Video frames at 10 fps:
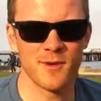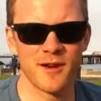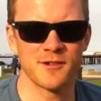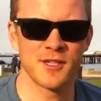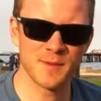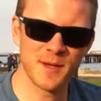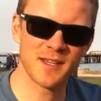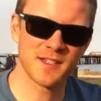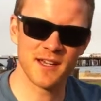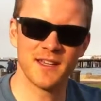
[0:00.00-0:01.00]
route just
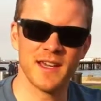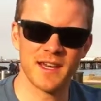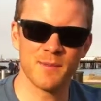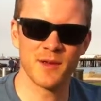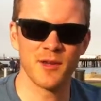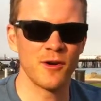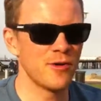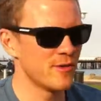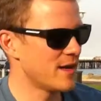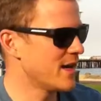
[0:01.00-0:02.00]
because I can get up and
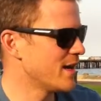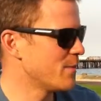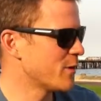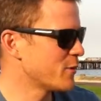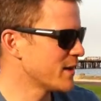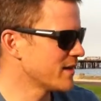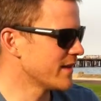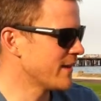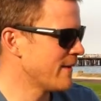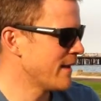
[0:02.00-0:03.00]
go more
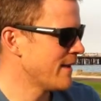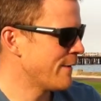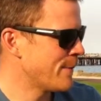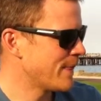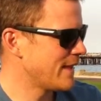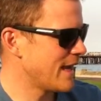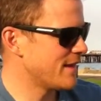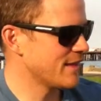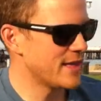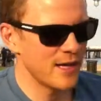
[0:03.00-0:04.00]
quickly.
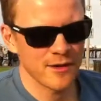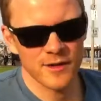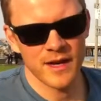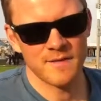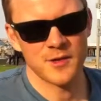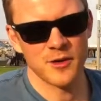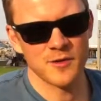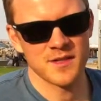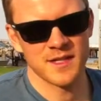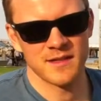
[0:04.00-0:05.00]
And the gear that I've
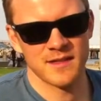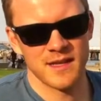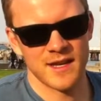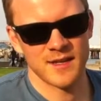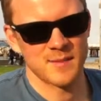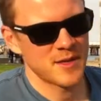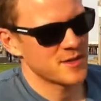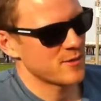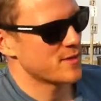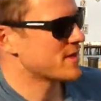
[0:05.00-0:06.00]
chosen,
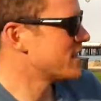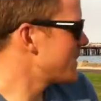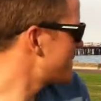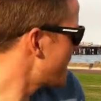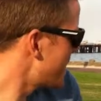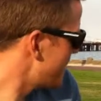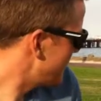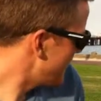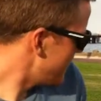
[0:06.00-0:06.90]
especially with the sleep setup,